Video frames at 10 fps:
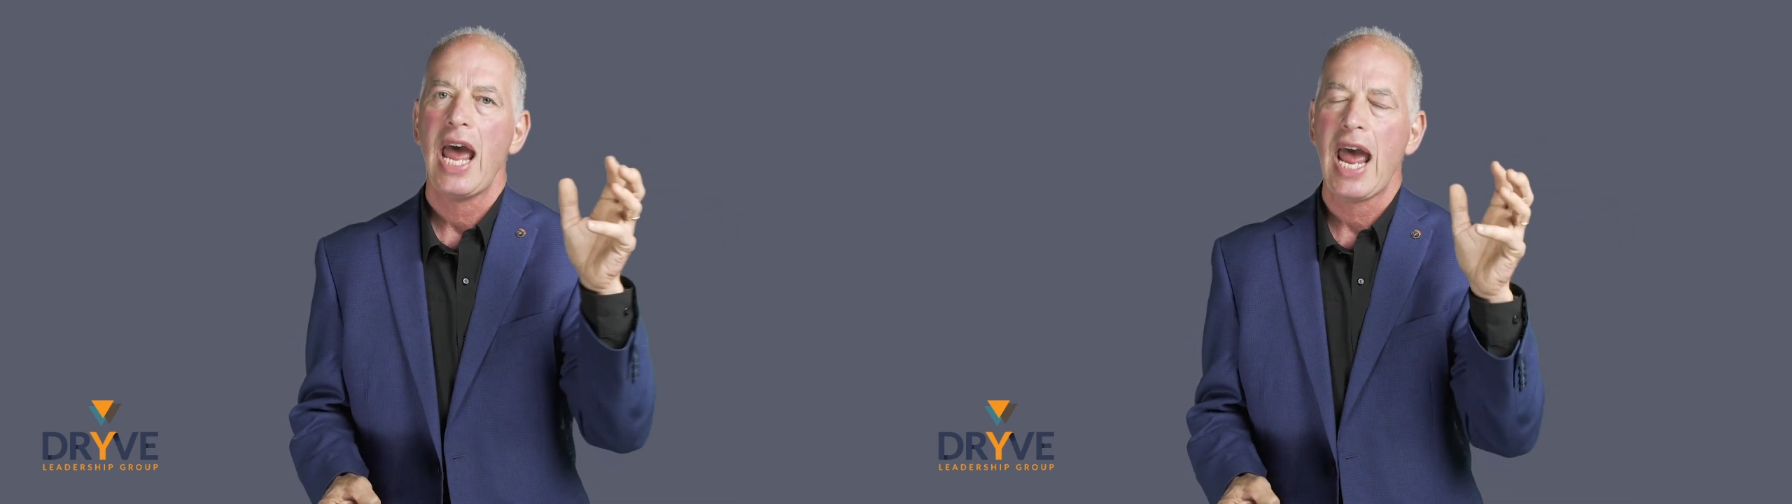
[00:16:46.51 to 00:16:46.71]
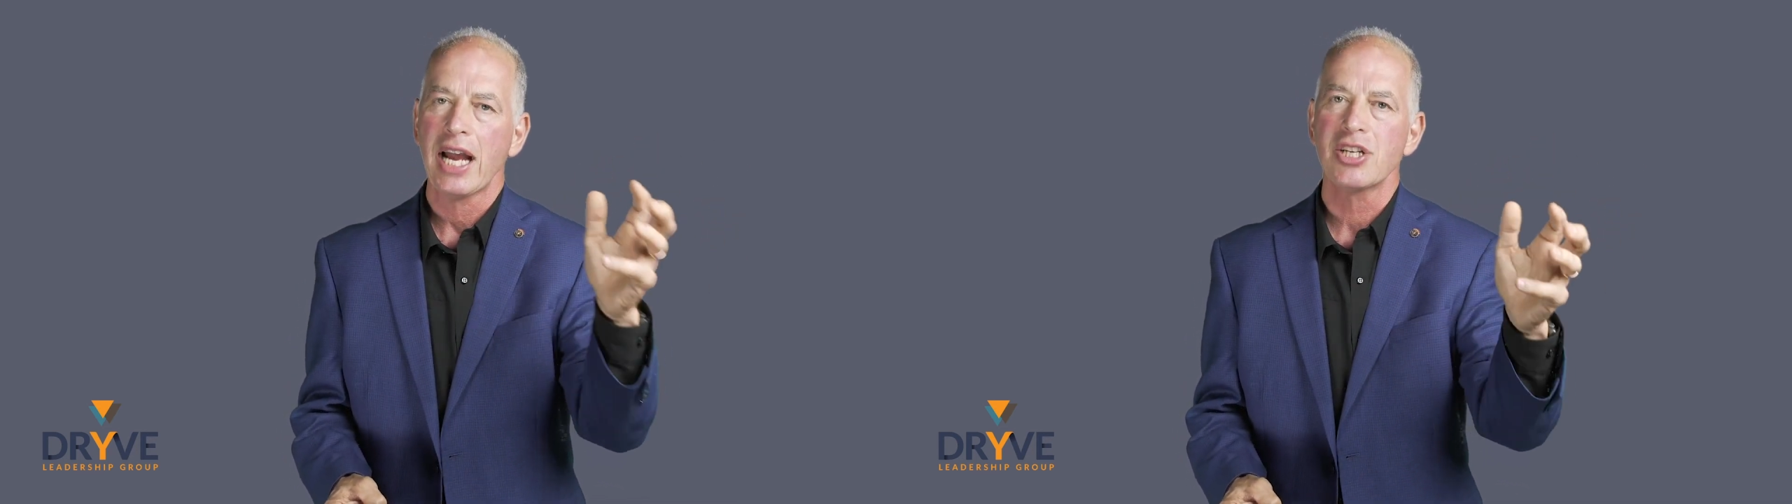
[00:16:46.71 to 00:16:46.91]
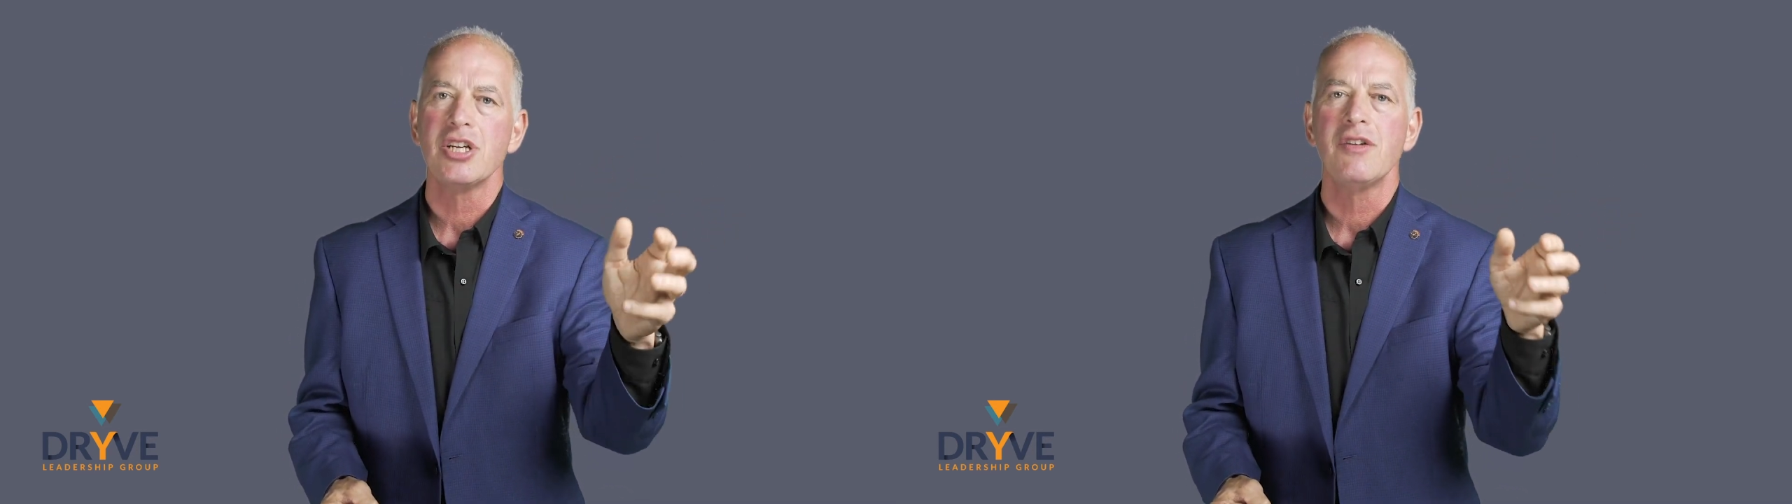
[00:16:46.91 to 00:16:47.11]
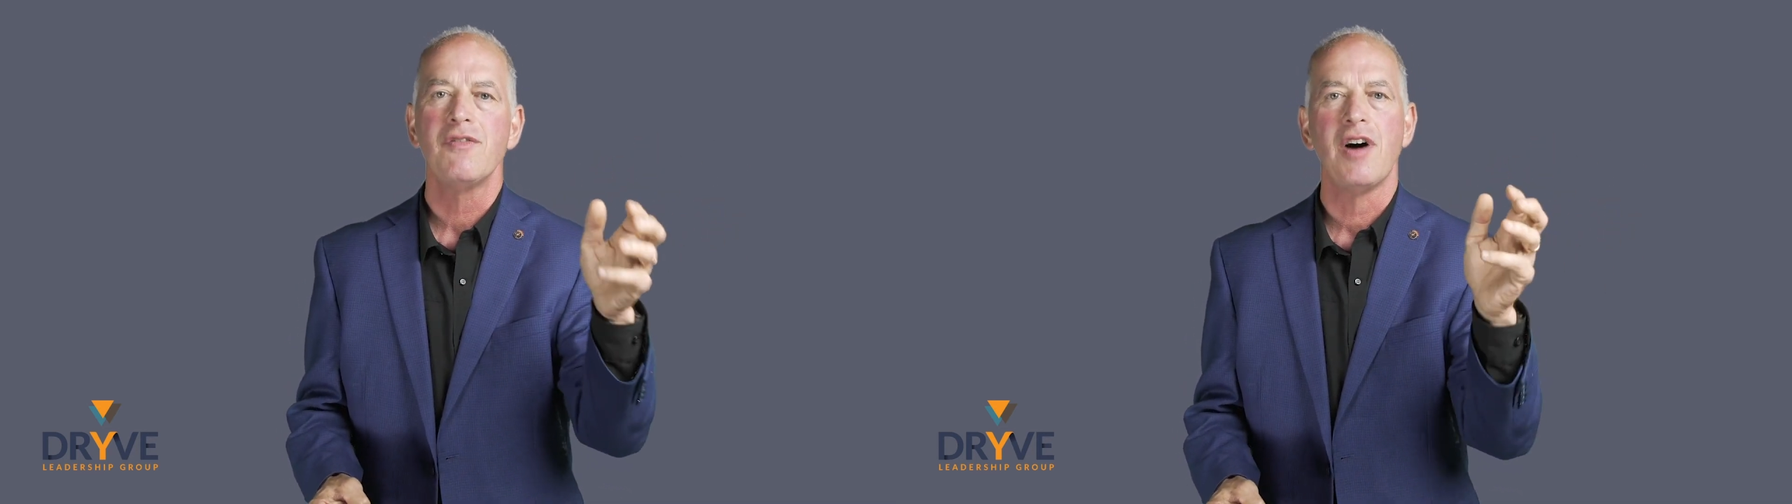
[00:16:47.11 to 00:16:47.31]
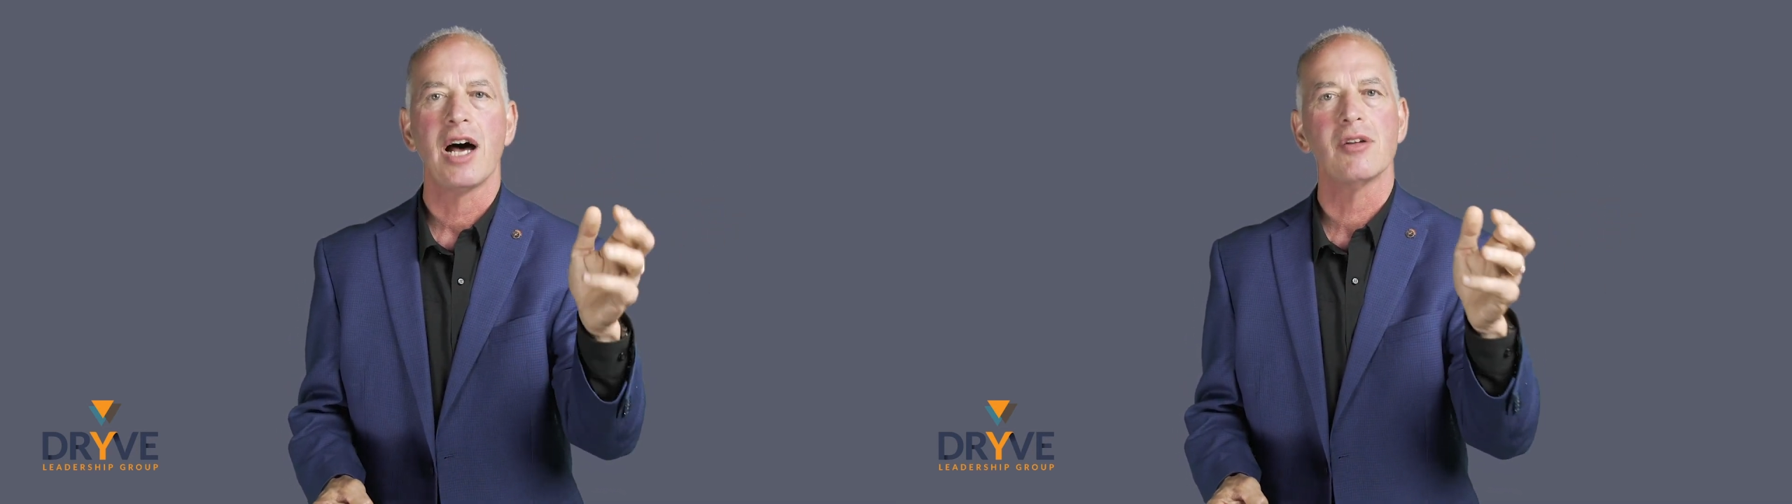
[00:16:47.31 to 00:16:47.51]
action
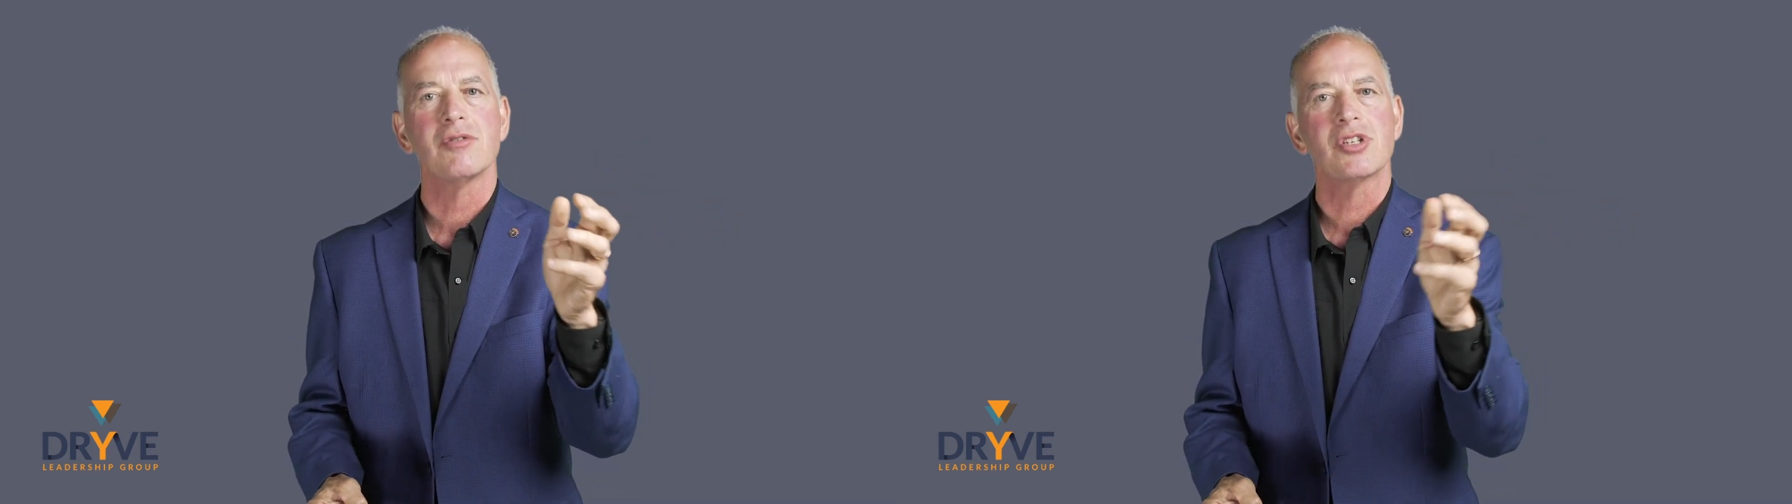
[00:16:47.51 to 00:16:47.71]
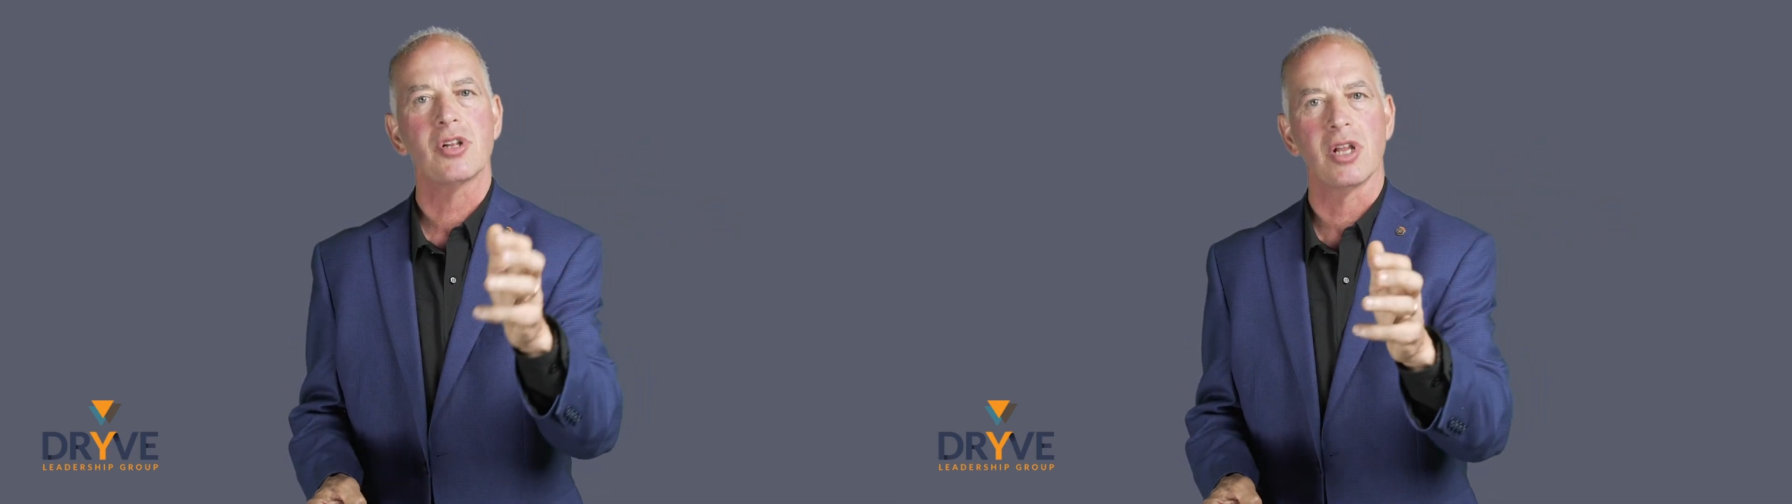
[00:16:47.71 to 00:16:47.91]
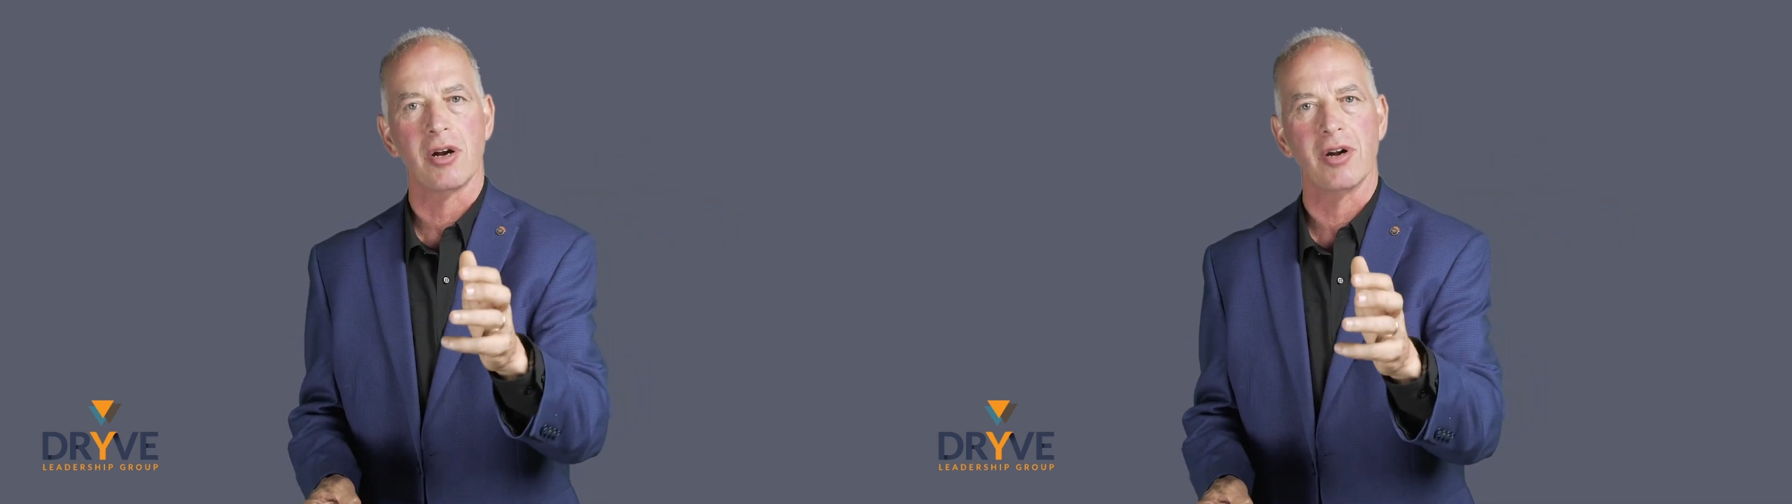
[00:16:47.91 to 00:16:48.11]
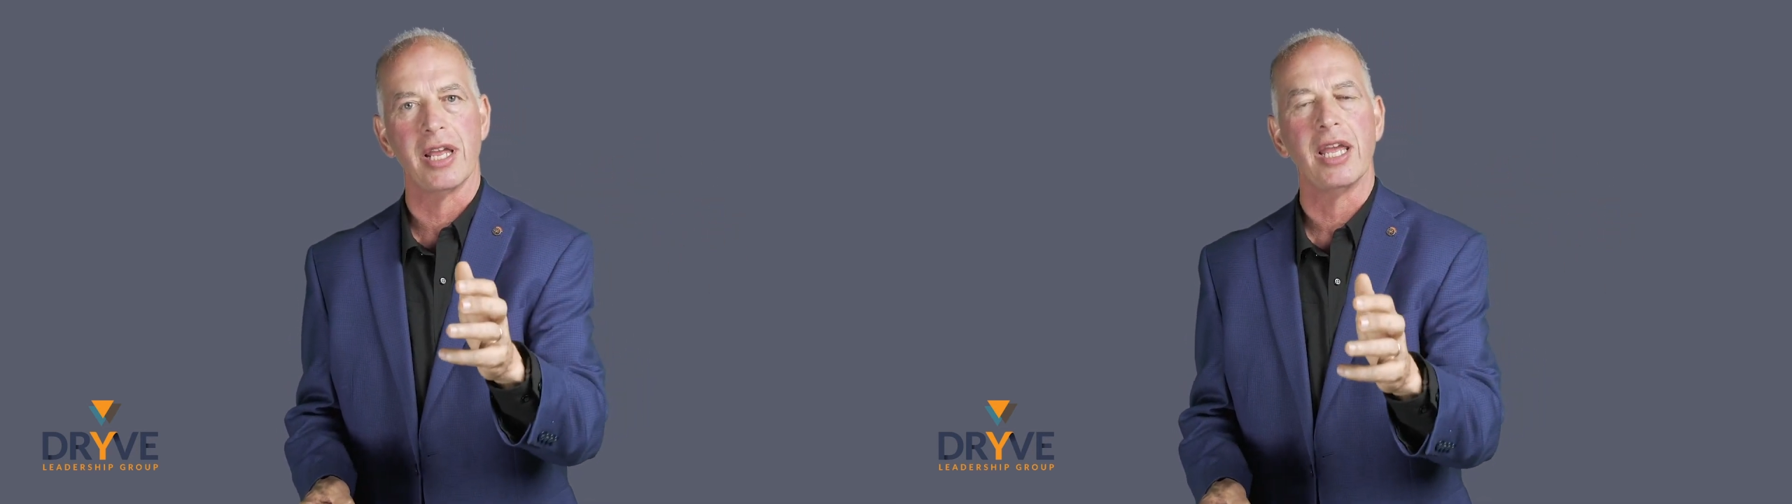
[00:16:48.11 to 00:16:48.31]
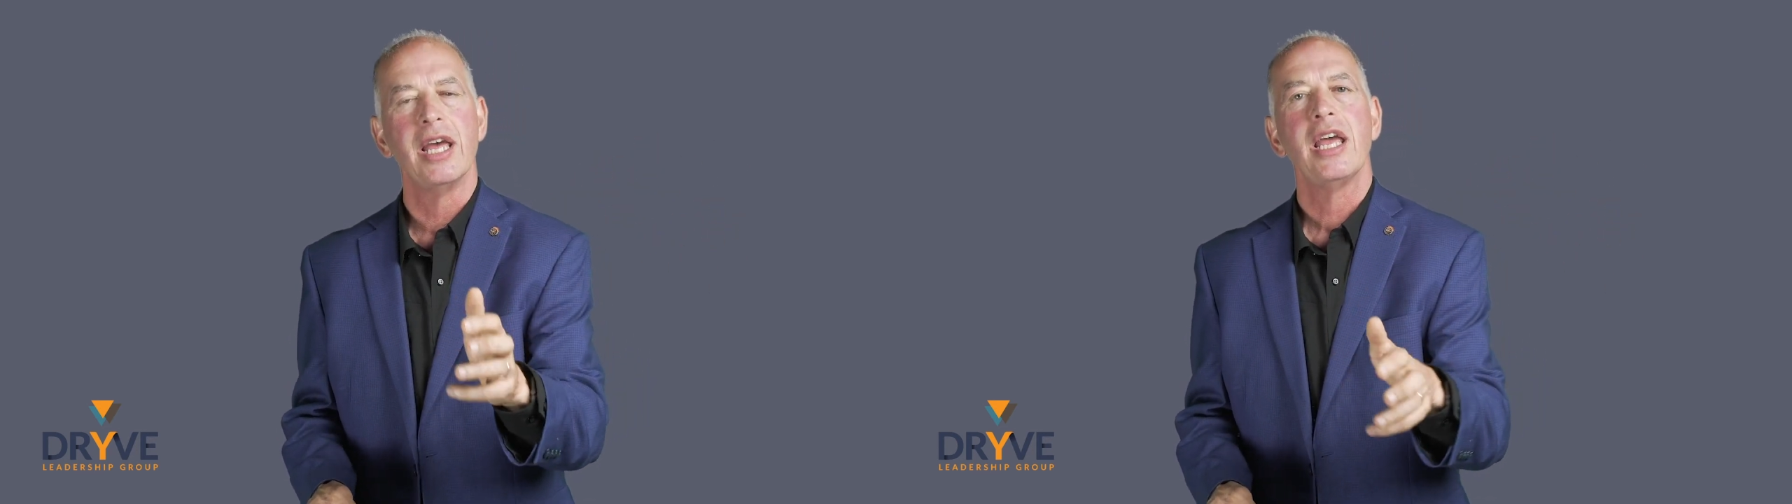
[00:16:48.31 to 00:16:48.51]
follows clarity.